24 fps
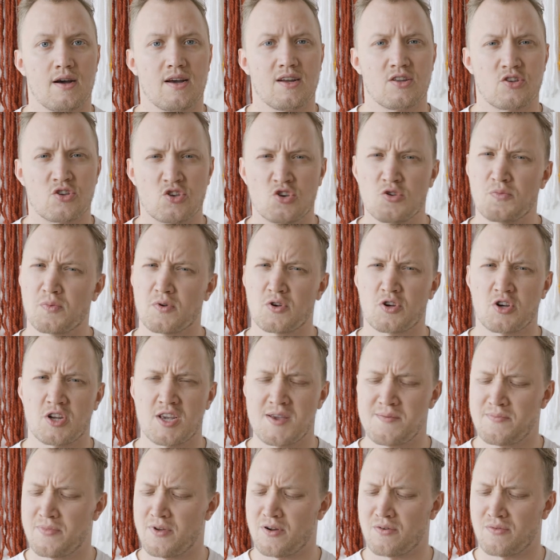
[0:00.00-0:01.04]
It's super
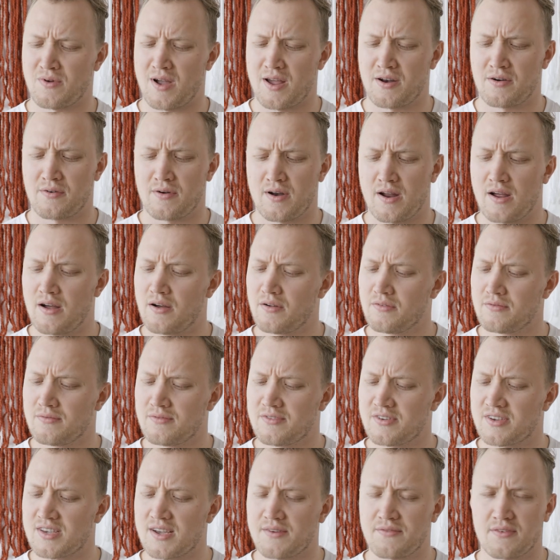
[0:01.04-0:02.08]
cheap. They're right around
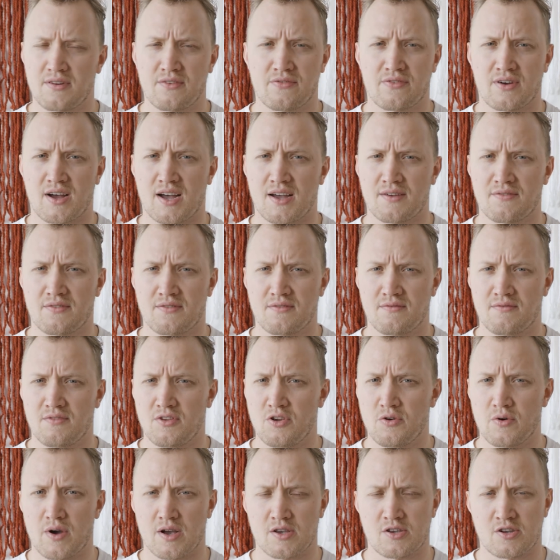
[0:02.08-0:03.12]
$75
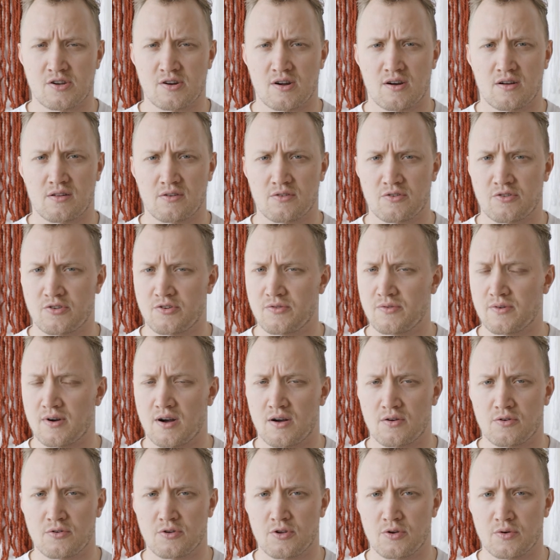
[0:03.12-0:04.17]
US to
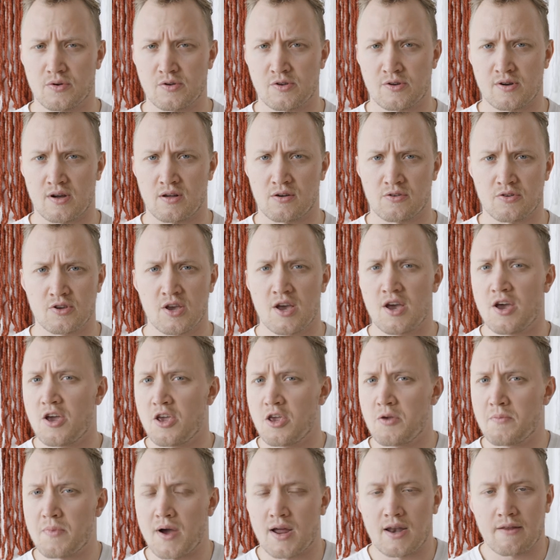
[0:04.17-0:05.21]
$100 US.
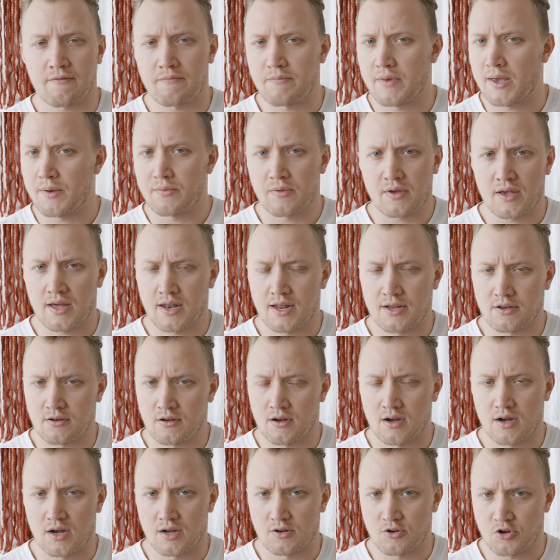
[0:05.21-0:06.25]
You might even be able to get
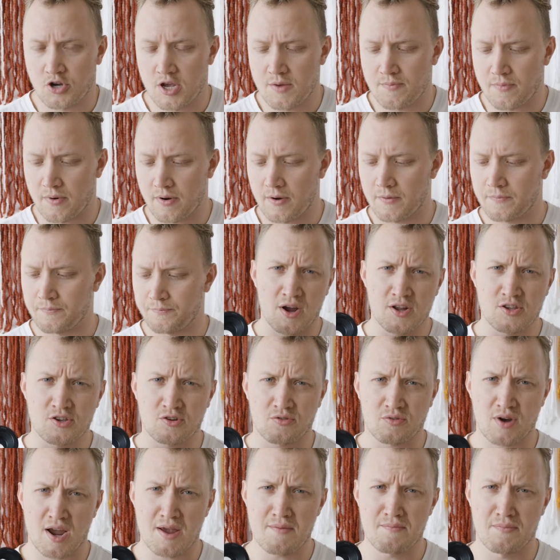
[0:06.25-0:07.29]
it cheaper. Creates
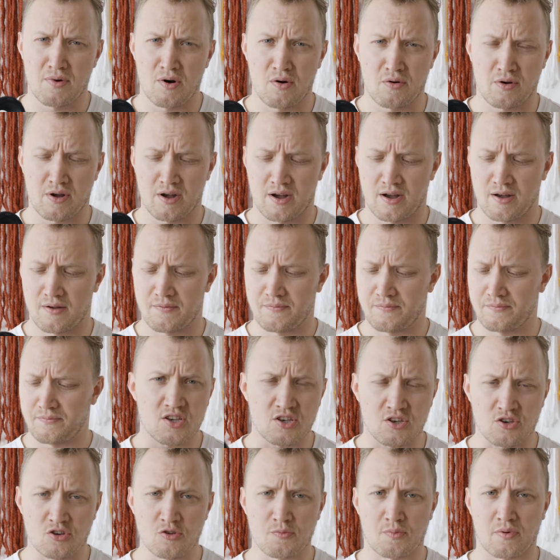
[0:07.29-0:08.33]
great bokeh.
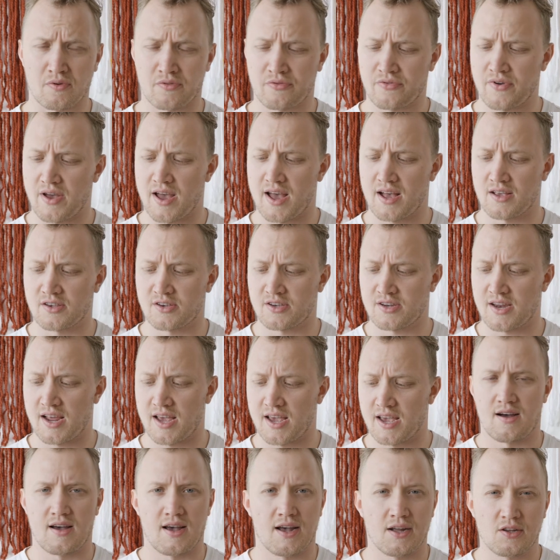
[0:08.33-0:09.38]
It's super fast.
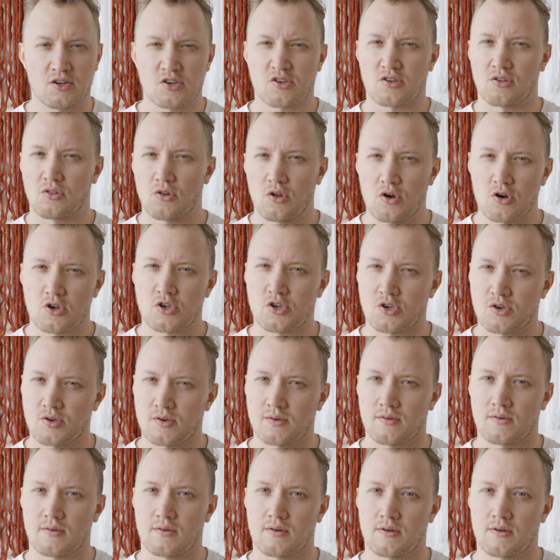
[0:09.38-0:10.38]
It just looks